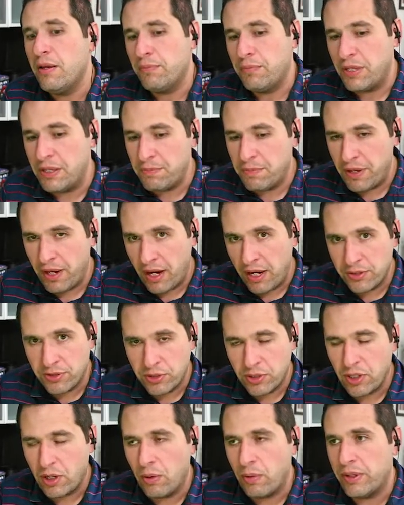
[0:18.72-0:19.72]
PPIs
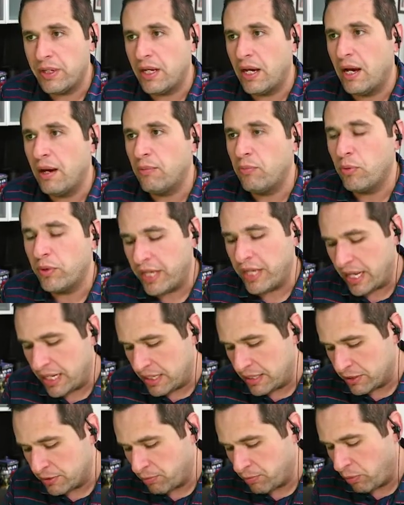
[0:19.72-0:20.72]
are going up, we're
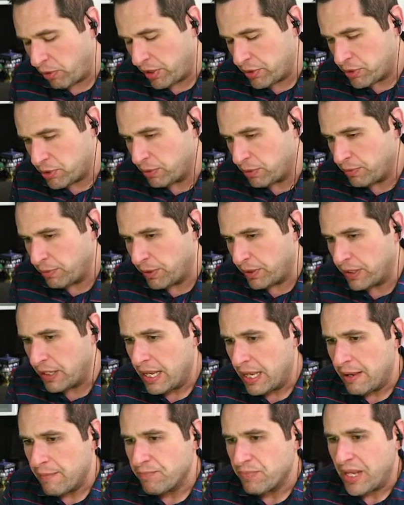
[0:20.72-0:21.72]
getting this pressure, but
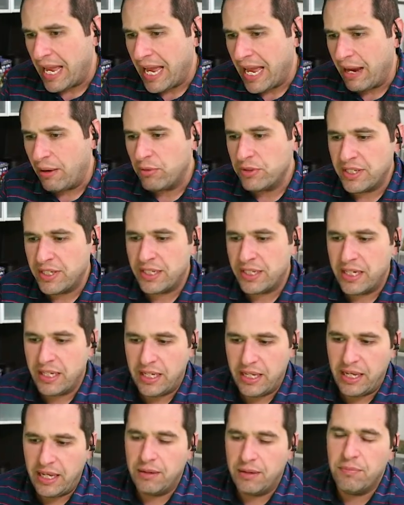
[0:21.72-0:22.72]
how is that
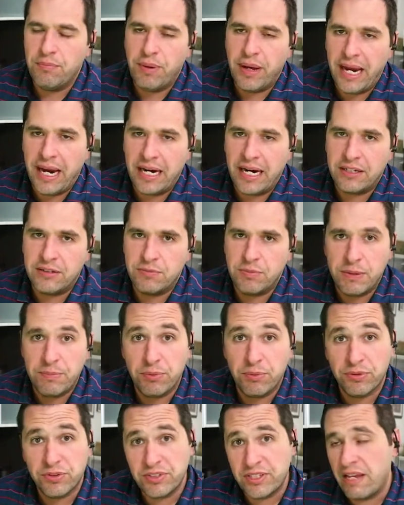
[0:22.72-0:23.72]
going to impact
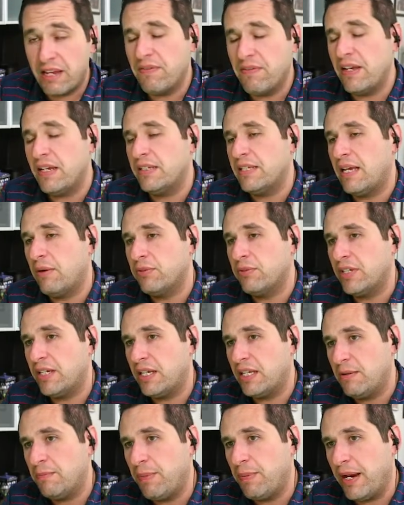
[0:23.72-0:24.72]
people's savings? How is that
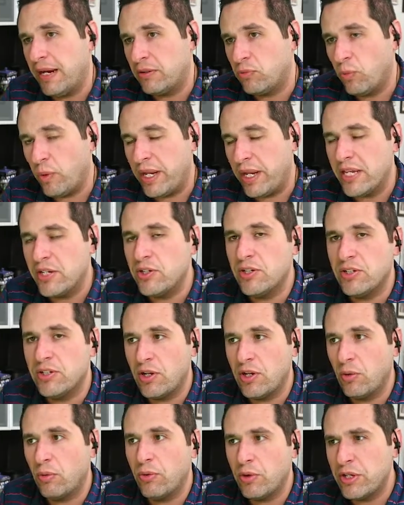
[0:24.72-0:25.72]
going to impact
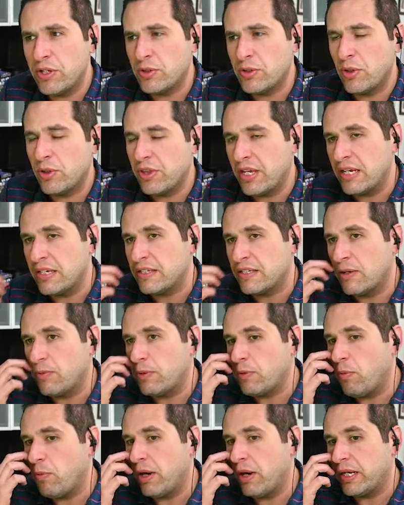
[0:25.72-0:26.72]
wages? You know, these are things that
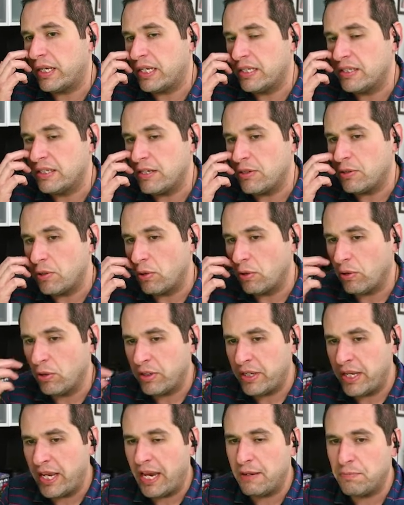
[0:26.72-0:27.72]
we want to continue to
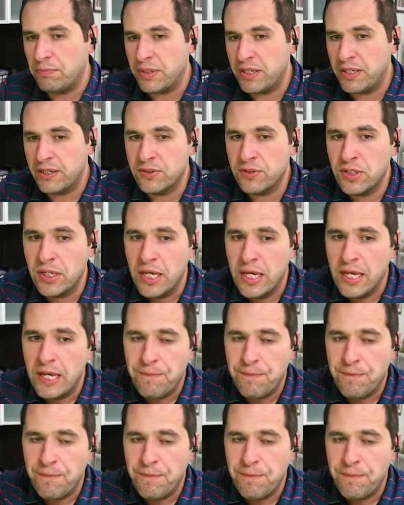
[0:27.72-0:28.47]
look at because